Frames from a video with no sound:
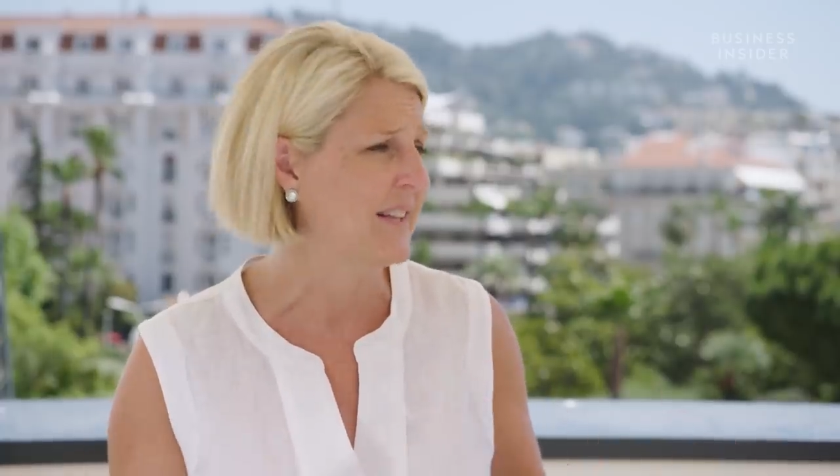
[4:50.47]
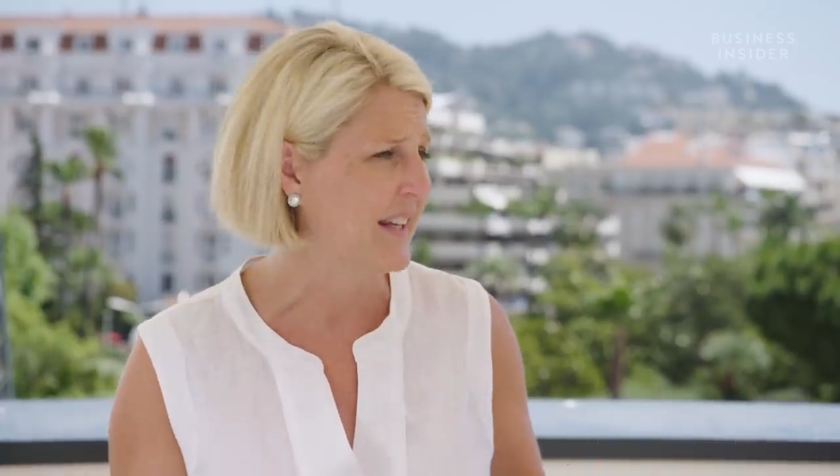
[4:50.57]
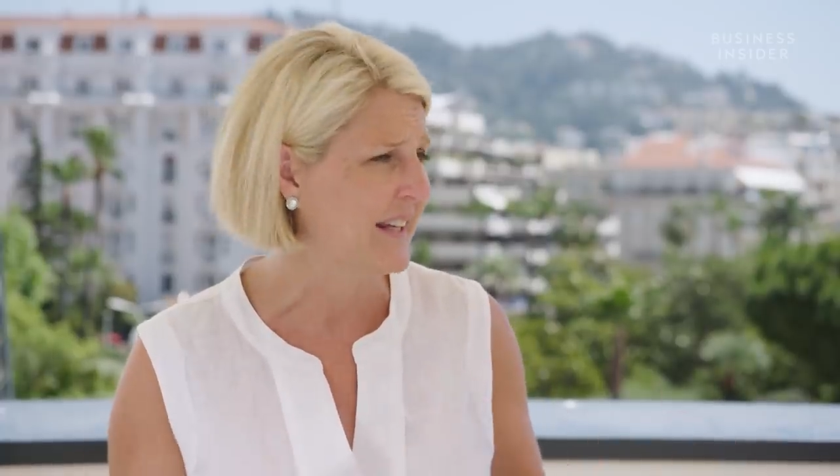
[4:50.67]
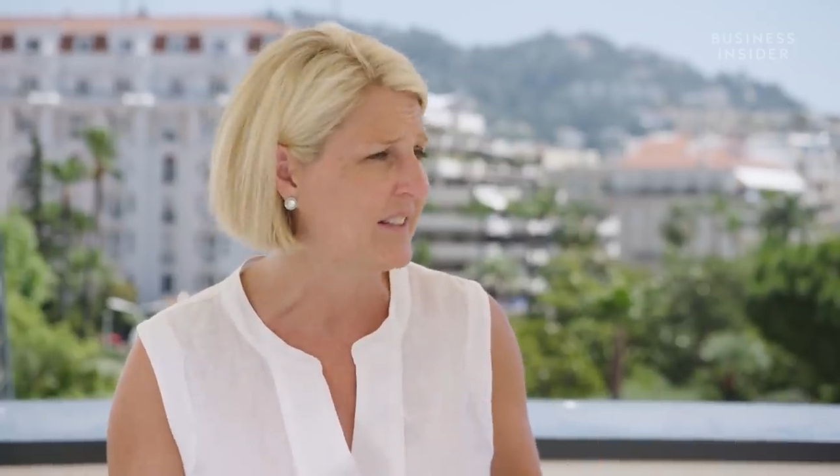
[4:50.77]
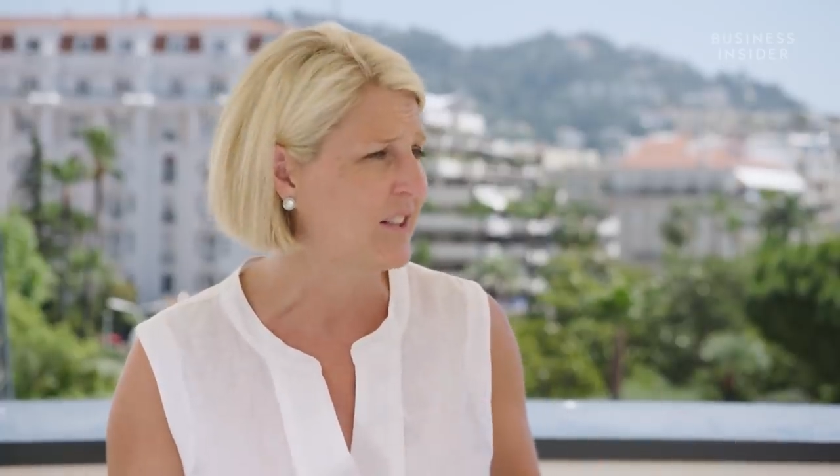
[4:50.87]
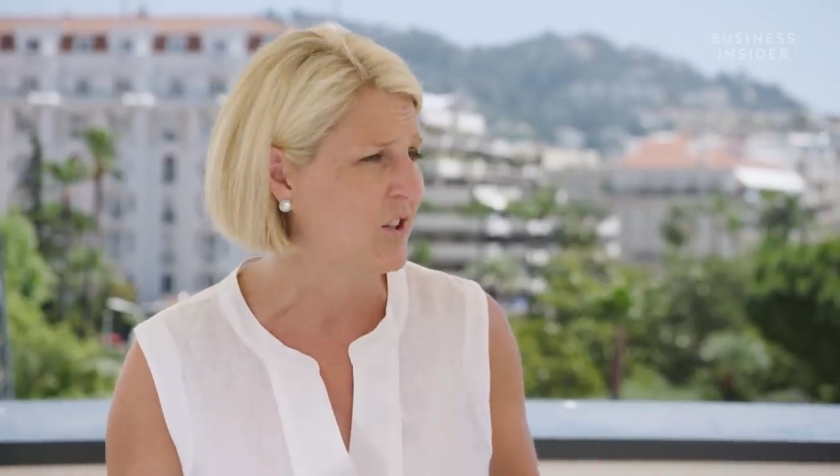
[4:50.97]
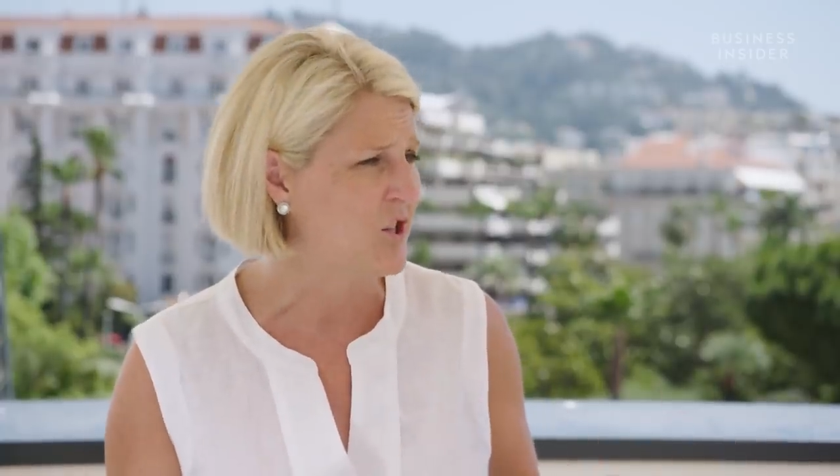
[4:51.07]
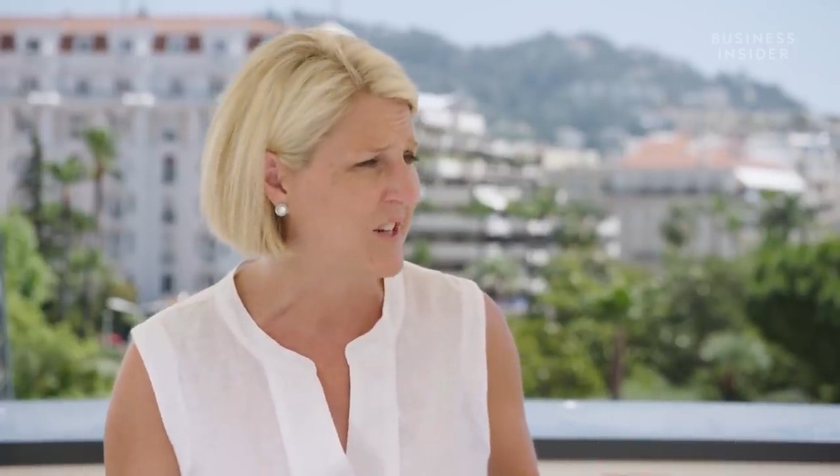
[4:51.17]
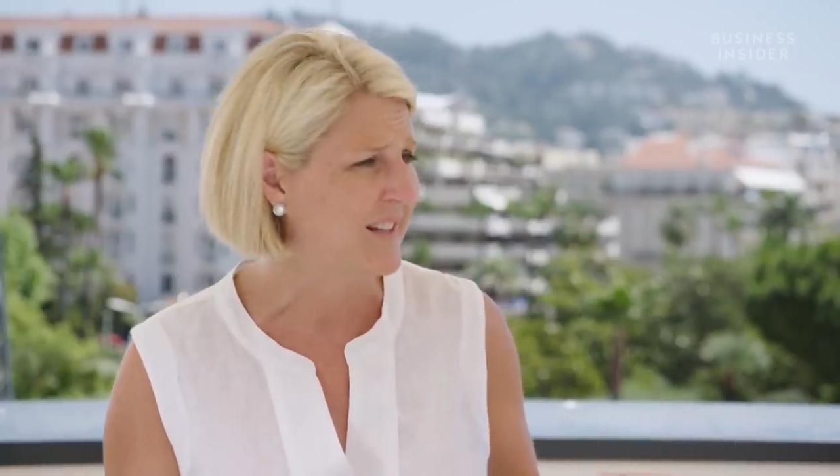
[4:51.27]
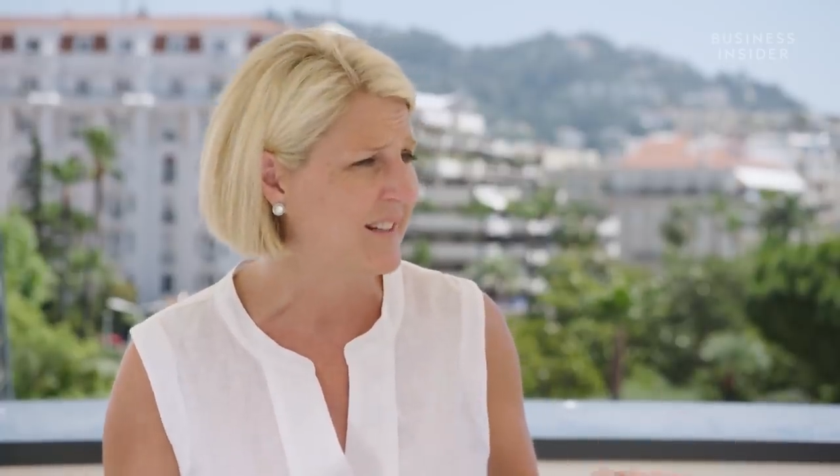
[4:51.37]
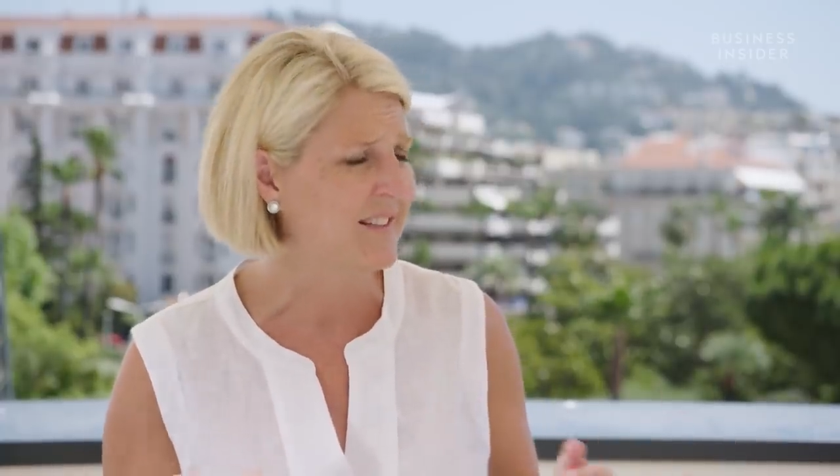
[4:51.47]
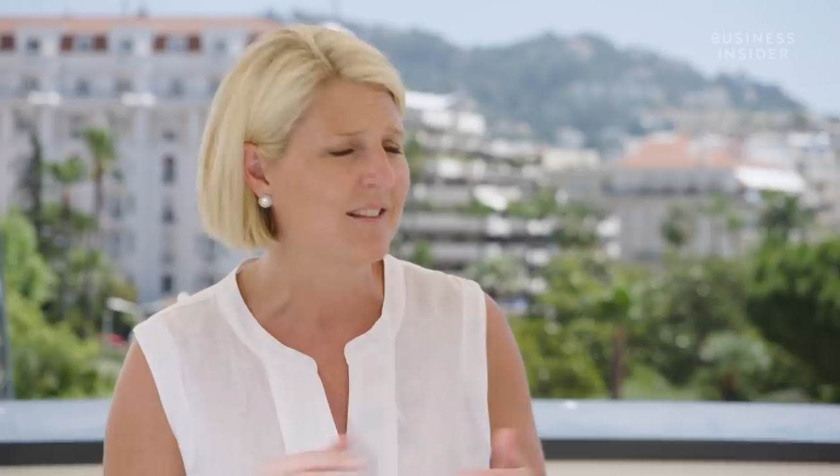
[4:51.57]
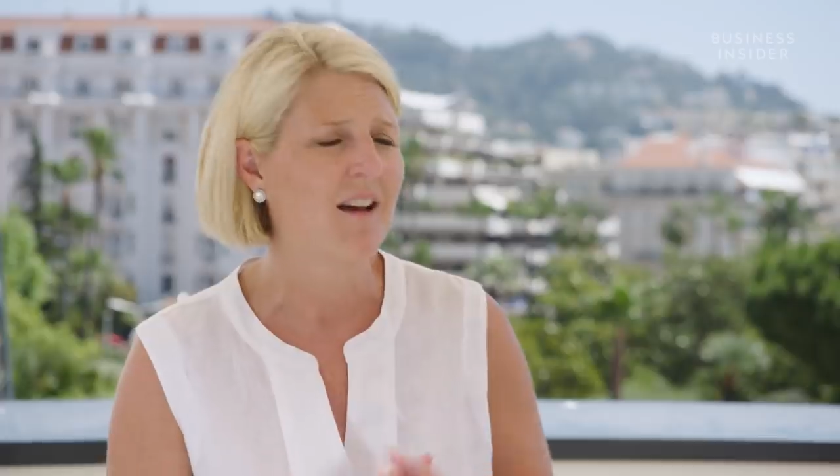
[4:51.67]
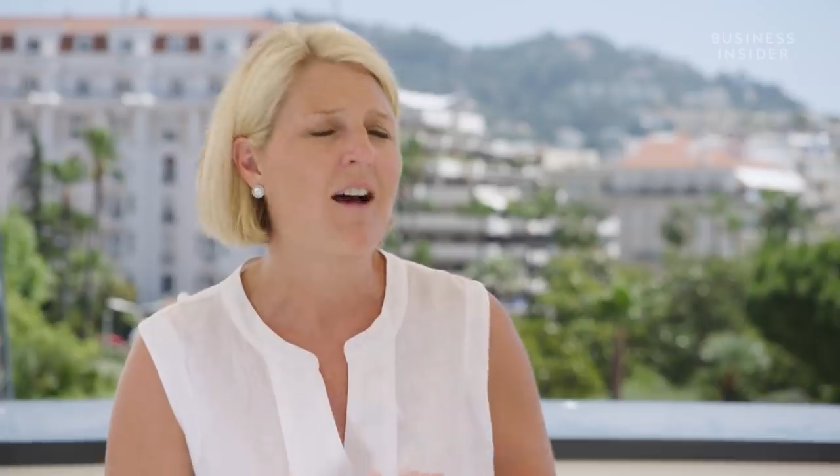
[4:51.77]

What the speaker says: selling solutions